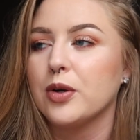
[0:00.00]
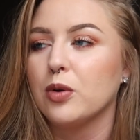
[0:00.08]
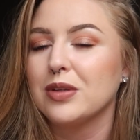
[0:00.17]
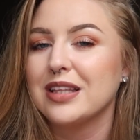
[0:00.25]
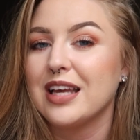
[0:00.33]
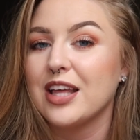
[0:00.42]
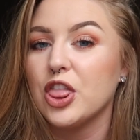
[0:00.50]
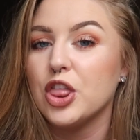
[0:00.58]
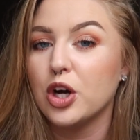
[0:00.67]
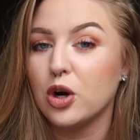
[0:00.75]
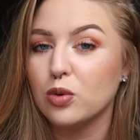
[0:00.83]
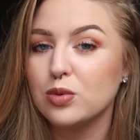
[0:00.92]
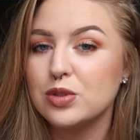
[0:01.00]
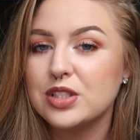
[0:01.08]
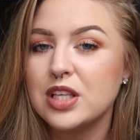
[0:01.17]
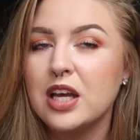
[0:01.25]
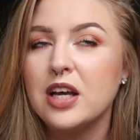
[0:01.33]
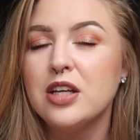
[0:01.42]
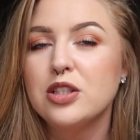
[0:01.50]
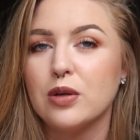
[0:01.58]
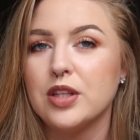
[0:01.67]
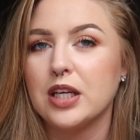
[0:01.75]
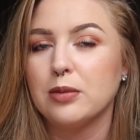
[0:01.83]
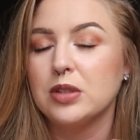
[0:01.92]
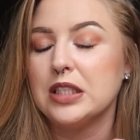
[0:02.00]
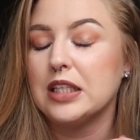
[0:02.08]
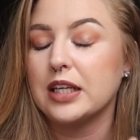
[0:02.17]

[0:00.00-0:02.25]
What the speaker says: I don't really like those, so I think I'm really